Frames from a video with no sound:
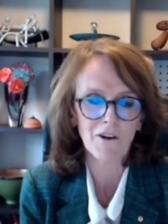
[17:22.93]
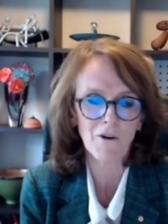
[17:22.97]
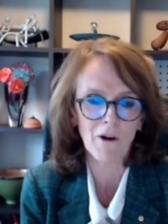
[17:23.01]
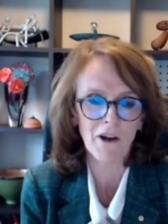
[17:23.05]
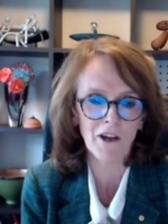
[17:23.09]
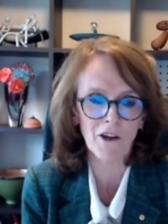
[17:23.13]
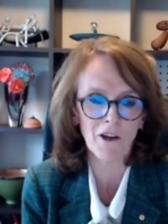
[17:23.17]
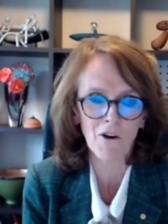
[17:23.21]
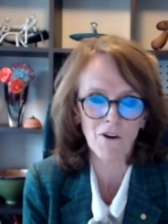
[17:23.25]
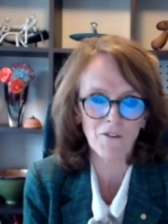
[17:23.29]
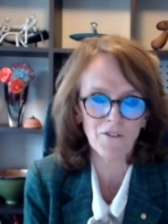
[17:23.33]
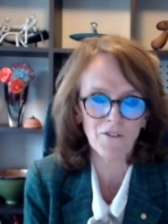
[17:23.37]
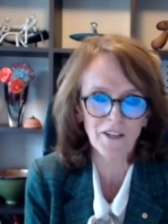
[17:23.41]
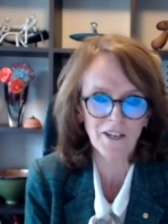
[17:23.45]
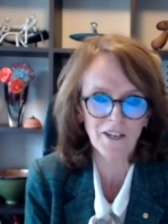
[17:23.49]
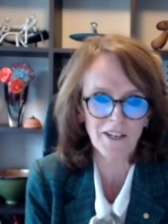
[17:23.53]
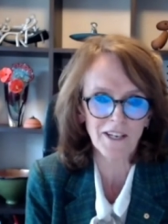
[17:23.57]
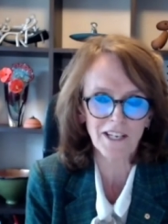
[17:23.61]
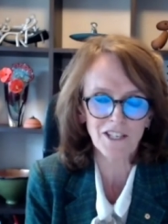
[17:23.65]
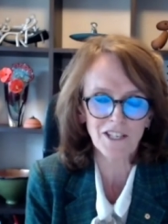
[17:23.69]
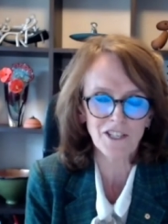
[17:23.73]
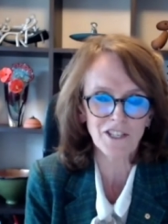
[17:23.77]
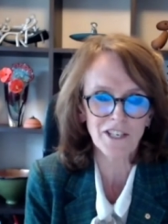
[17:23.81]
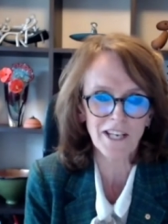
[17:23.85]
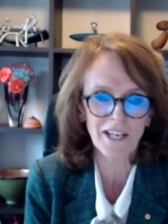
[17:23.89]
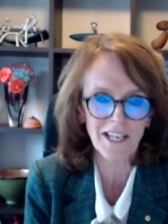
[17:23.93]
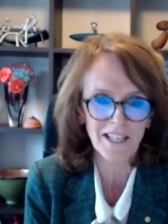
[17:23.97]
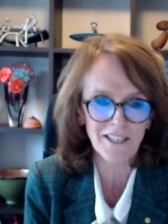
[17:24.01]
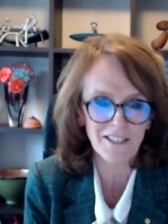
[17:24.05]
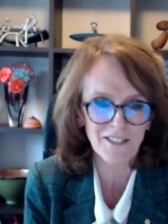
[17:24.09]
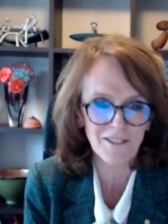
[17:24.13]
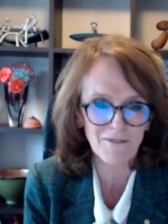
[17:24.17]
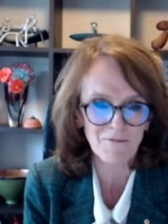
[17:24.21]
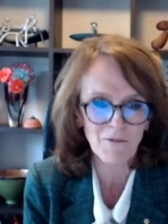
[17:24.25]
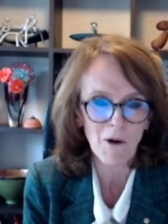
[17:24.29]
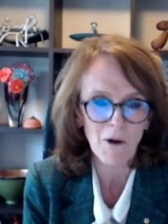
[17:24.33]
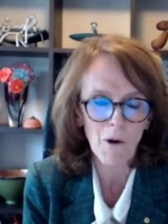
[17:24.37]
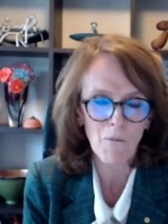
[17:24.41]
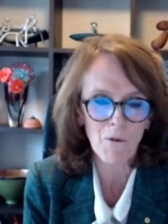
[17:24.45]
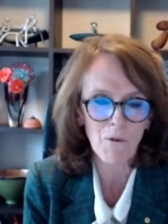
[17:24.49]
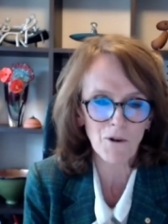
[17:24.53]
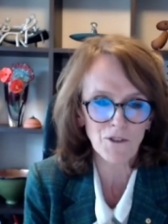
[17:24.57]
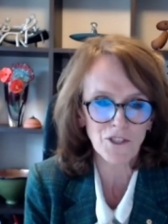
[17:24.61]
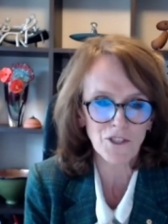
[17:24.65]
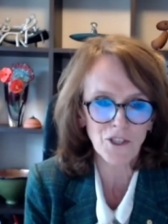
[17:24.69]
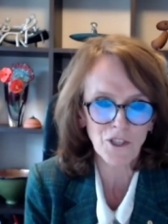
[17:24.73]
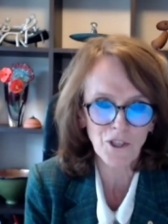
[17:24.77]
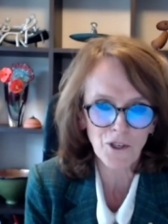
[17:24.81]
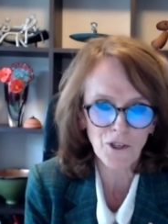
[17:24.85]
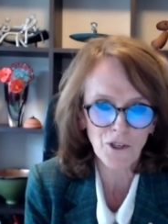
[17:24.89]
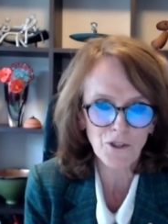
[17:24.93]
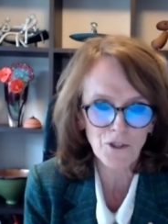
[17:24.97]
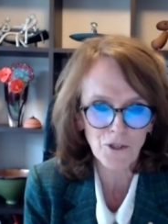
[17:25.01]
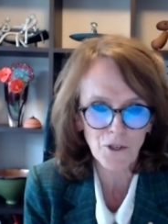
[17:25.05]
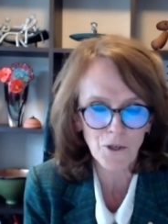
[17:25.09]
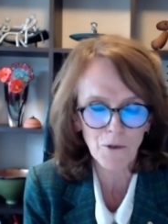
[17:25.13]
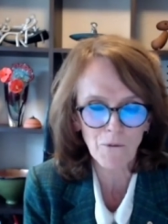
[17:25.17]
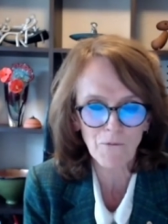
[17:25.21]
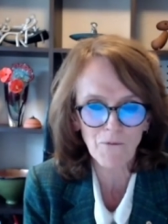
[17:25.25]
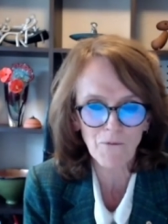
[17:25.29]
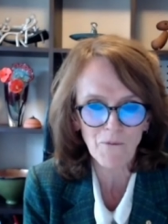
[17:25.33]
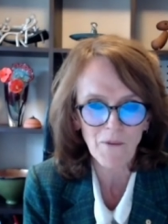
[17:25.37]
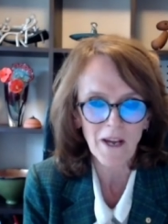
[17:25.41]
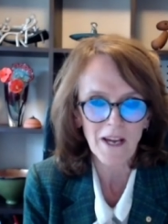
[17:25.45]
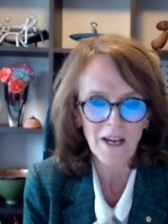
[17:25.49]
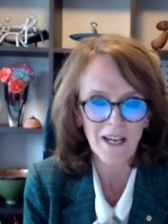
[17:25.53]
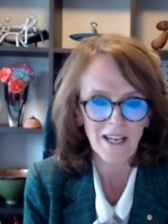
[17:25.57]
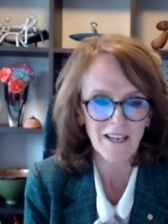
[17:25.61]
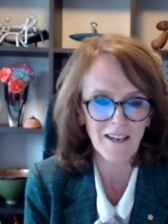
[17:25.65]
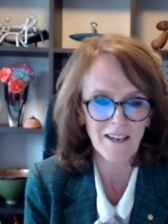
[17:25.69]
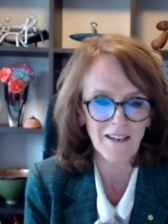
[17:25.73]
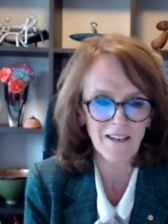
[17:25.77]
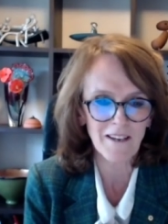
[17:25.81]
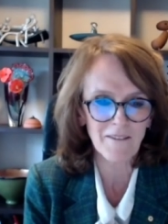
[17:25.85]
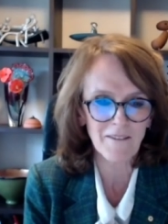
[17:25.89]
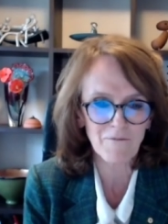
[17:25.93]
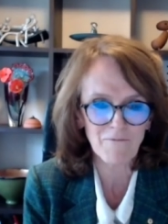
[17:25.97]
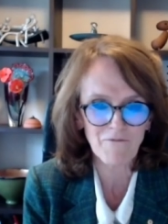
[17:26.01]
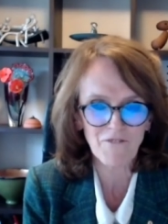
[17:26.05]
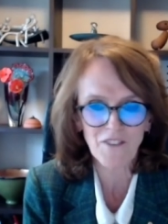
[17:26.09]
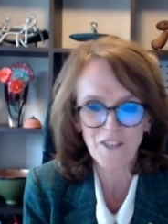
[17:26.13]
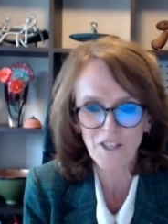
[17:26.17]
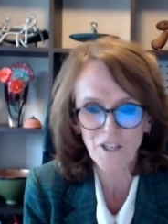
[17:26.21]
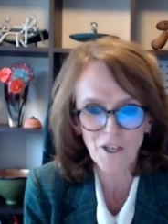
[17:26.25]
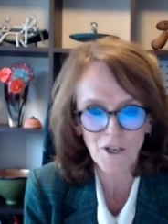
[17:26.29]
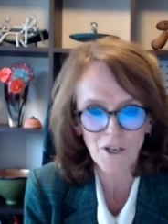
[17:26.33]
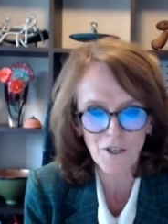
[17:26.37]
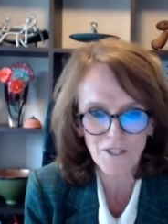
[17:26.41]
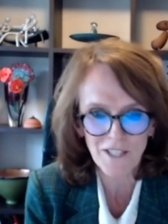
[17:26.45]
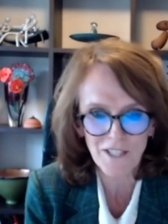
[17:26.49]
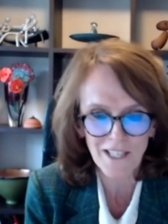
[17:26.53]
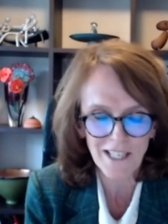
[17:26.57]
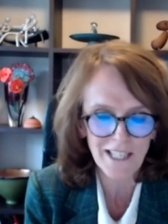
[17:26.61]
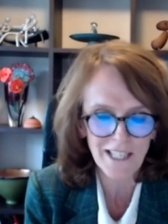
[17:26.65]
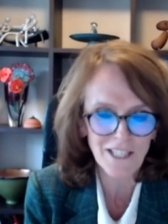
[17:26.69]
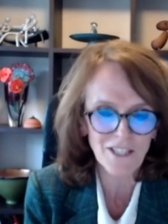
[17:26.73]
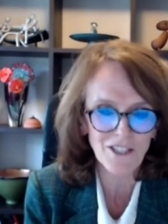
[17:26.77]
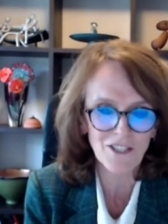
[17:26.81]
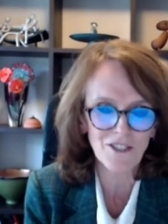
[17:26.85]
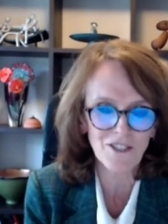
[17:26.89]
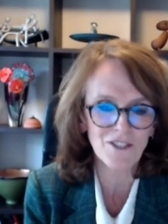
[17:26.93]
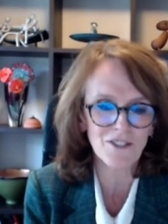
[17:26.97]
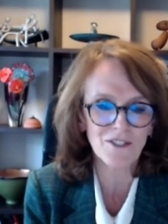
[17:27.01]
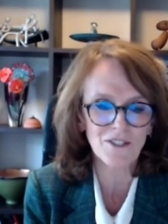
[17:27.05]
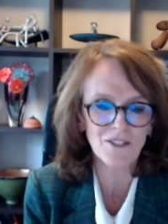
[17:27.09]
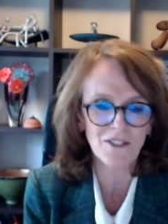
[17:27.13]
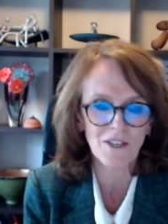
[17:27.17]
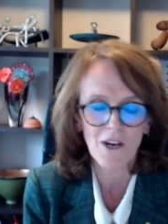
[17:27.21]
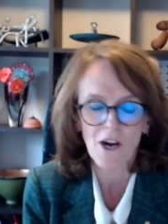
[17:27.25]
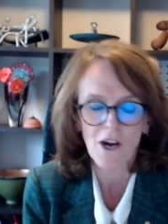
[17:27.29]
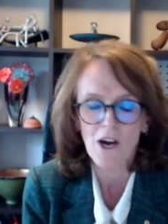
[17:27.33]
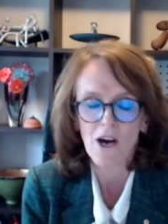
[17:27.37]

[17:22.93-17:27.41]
going on the internet and watching YouTube videos and lectures,